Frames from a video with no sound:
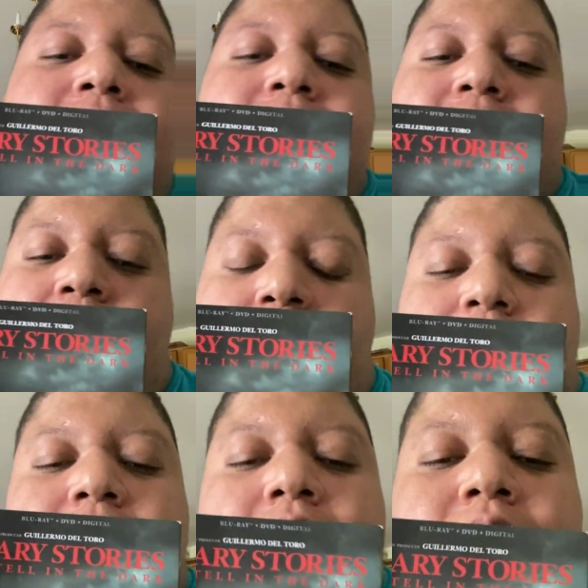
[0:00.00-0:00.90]
in the
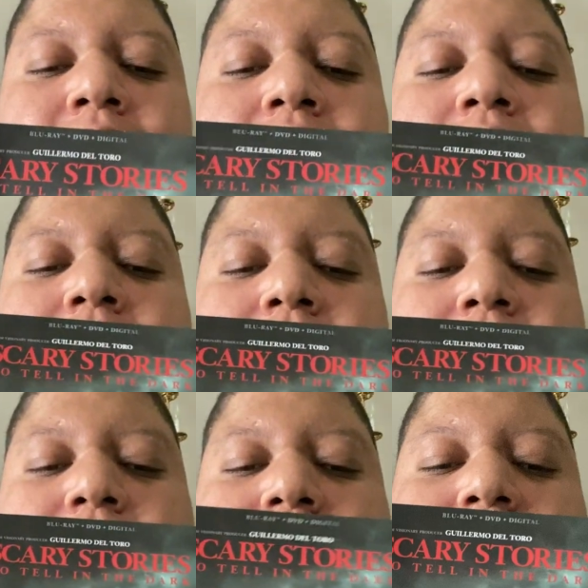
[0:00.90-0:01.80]
Dark.
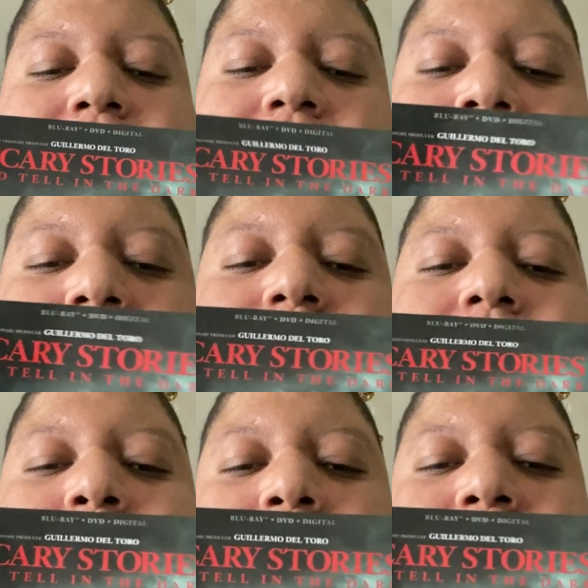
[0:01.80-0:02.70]
This is
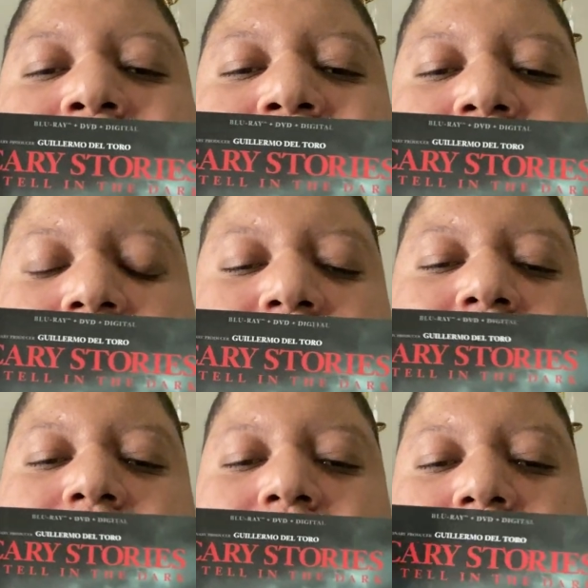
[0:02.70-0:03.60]
a really
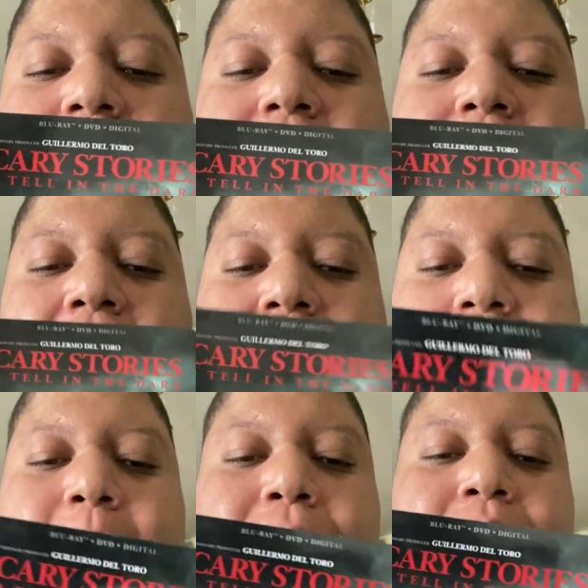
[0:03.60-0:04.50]
fun thing,
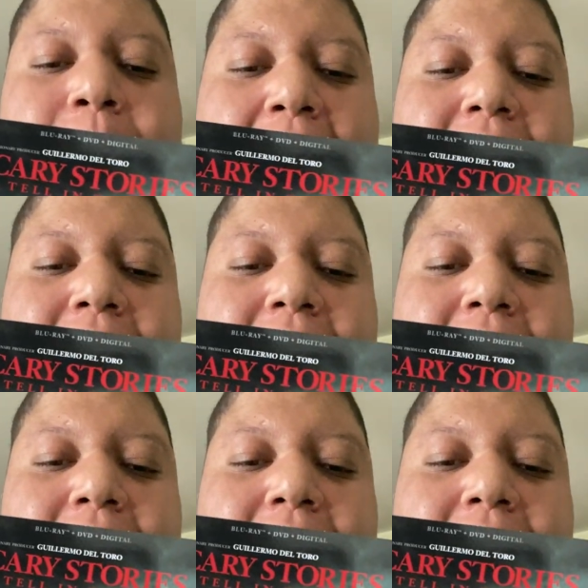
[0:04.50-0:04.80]
and from my